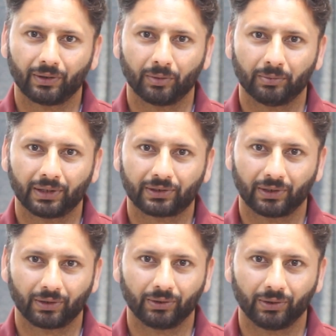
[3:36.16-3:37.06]
You must
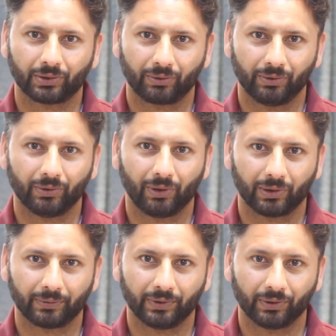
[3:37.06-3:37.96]
go through
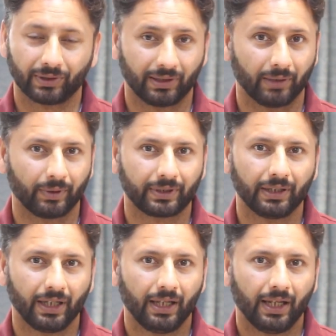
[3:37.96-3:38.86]
all of those, and there were
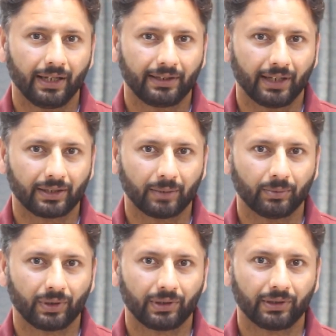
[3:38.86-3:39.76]

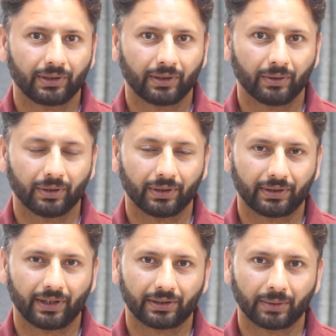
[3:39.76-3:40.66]
testimonies
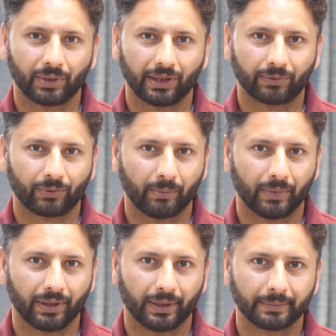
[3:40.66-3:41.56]

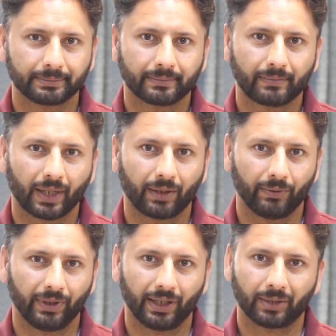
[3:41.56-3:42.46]
from
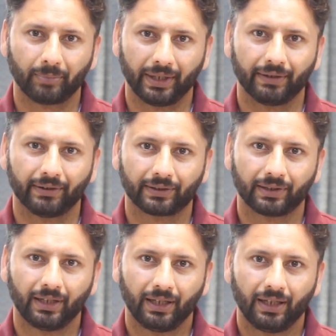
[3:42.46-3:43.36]
various
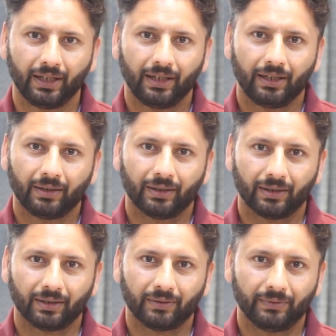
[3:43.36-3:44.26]
parents
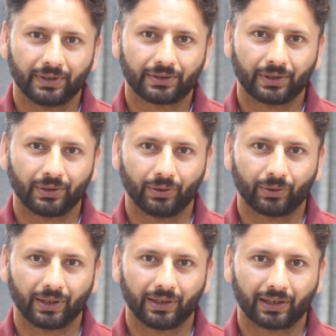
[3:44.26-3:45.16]
which you
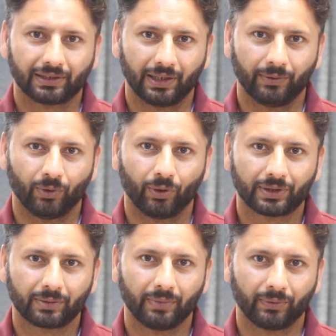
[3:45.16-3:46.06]
can actually
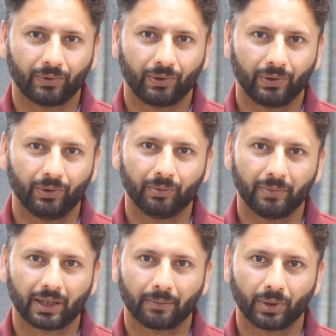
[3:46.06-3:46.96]
watch before you
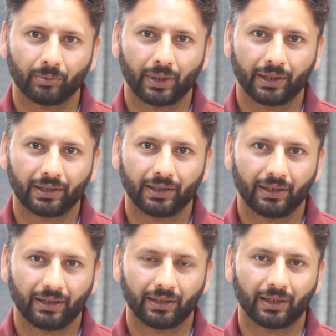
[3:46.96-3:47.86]
make up your mind.
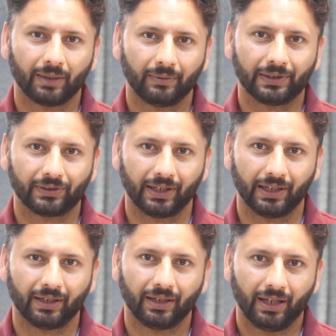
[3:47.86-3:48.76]
And I will
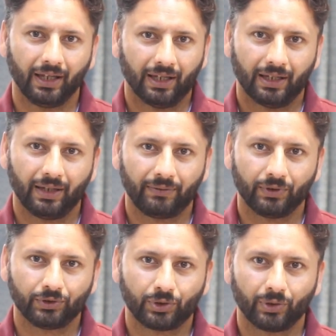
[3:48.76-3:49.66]
say,
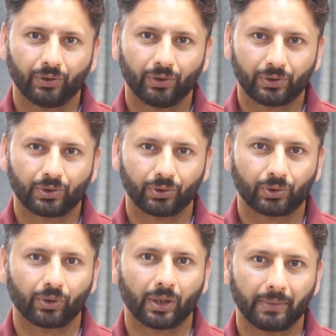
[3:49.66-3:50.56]
if you choose
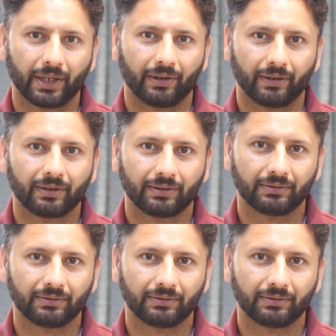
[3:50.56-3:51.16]
to come here,